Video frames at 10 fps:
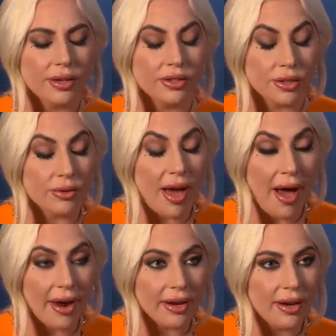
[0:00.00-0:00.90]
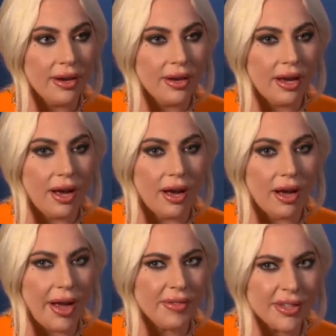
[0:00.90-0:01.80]
do that. Uh,
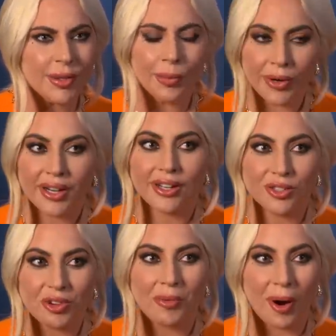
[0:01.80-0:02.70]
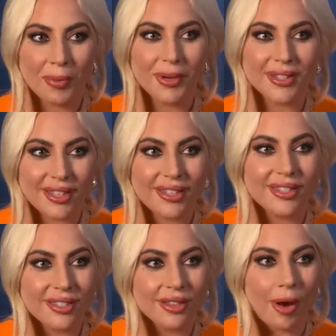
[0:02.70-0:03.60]
I've done some pretty extreme art
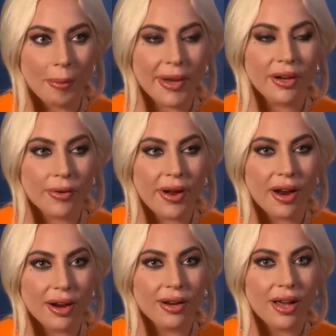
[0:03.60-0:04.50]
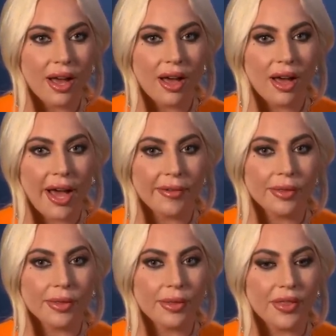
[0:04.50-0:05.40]
pieces throughout my career. Uh, I,
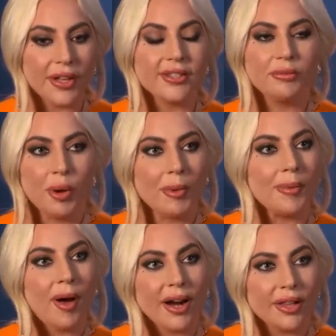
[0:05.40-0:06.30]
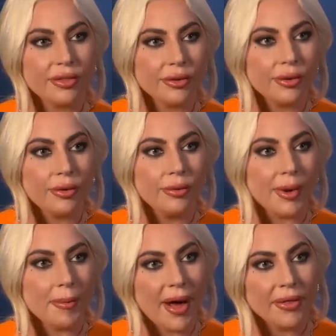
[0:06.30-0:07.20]
the things I've put my body through,
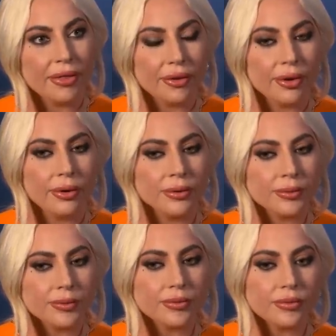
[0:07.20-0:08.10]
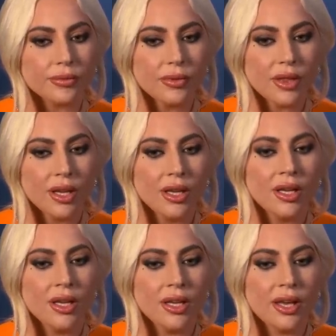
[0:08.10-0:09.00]
my mind through,
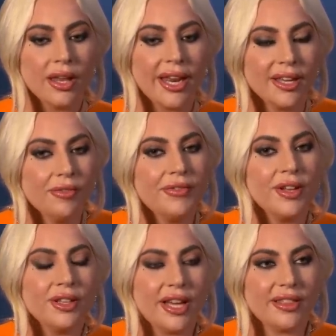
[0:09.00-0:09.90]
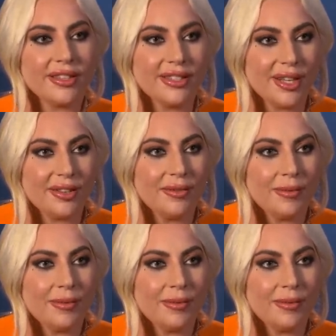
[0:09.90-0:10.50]
and I can feel like this like